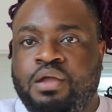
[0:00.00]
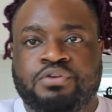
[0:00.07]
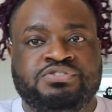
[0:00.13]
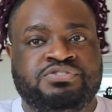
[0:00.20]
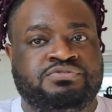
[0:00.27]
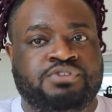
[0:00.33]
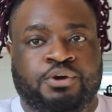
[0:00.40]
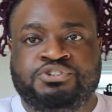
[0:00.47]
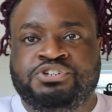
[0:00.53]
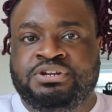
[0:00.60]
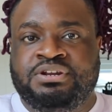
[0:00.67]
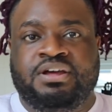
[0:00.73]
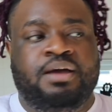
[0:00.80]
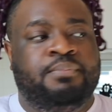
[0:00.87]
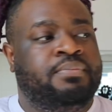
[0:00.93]
searching
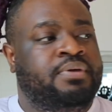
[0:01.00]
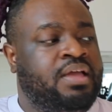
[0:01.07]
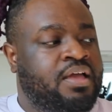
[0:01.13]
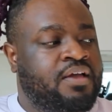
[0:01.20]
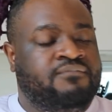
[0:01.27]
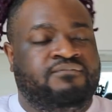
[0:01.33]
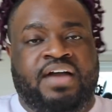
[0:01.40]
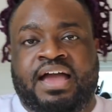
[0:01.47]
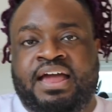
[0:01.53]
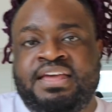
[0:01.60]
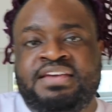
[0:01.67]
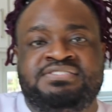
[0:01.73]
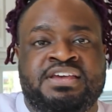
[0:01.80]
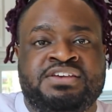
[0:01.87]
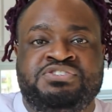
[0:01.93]
it up, find
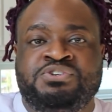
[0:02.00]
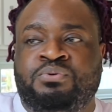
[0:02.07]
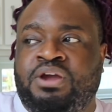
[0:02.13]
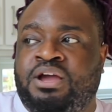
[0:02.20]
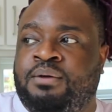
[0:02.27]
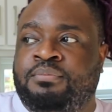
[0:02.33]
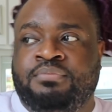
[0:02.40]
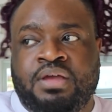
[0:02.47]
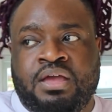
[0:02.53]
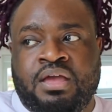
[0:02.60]
his Instagram.